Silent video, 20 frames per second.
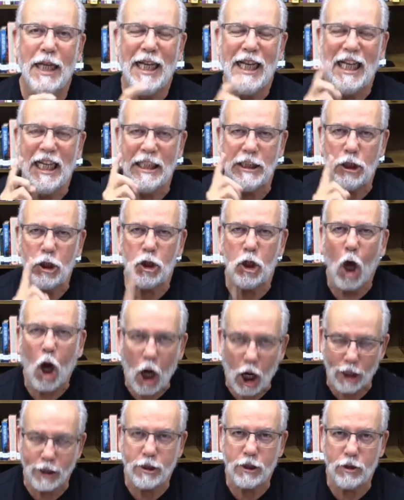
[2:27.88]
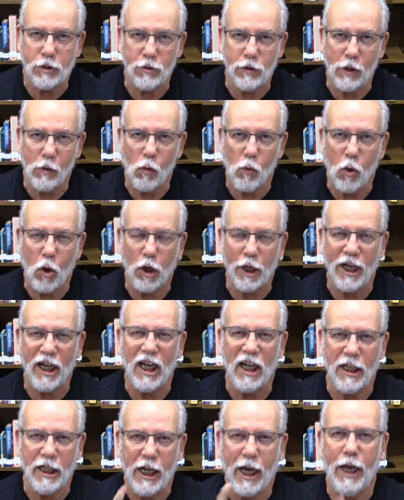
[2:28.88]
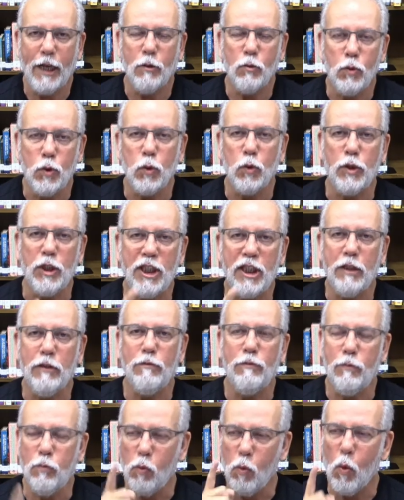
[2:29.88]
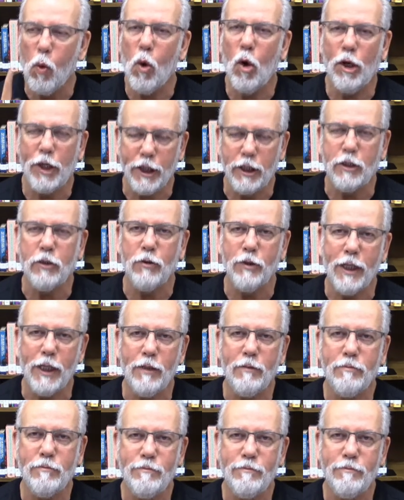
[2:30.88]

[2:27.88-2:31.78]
and talk to the water, and I will give water to them."